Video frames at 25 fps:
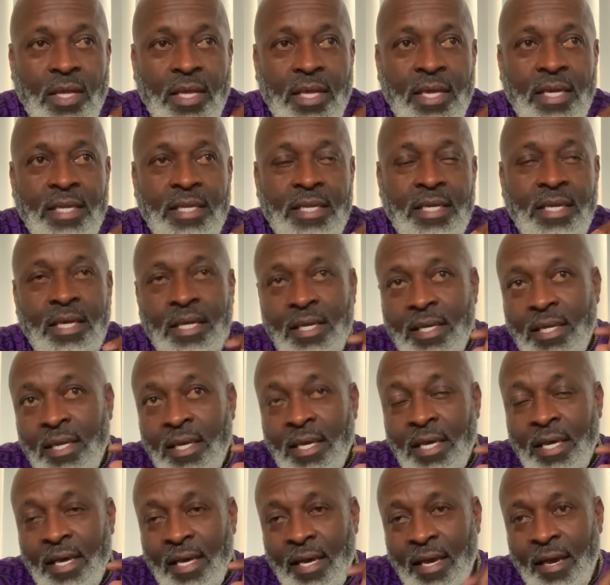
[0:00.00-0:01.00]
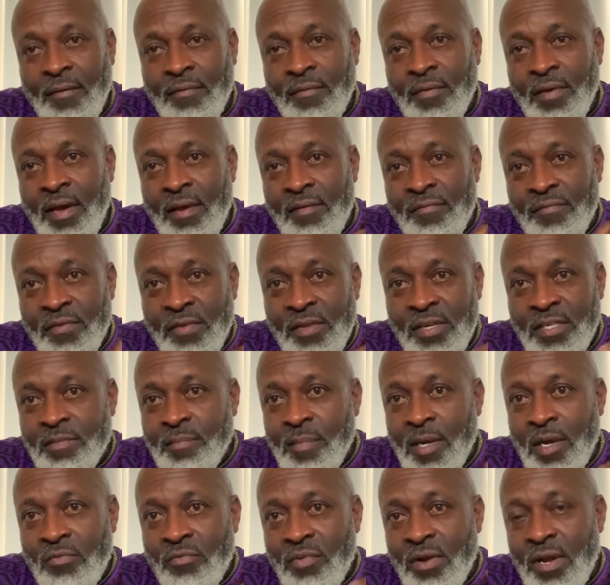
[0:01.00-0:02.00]
And then after I finish
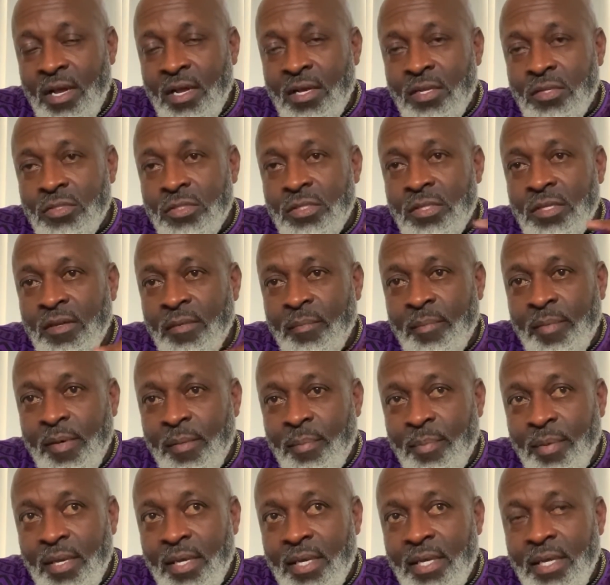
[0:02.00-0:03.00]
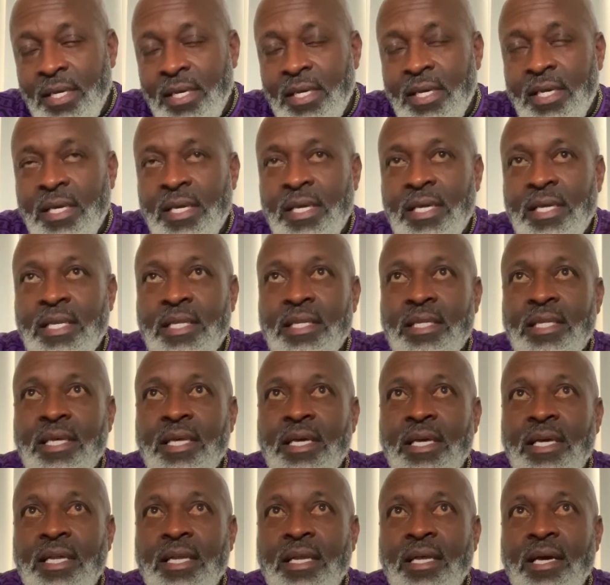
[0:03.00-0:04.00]
my rounds of BP, and
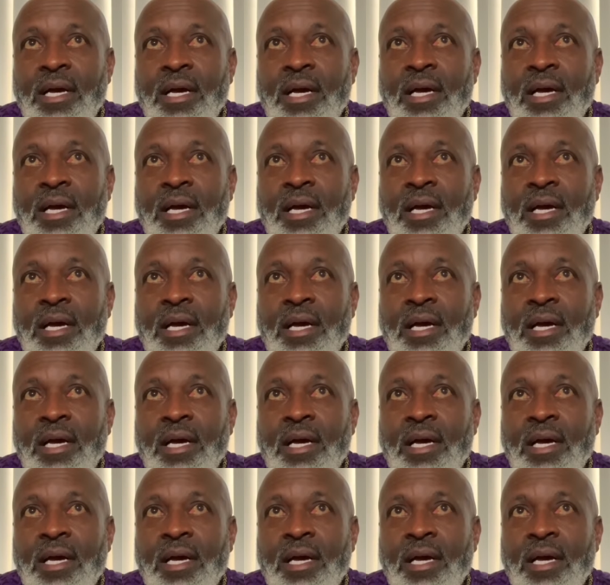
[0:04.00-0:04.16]
then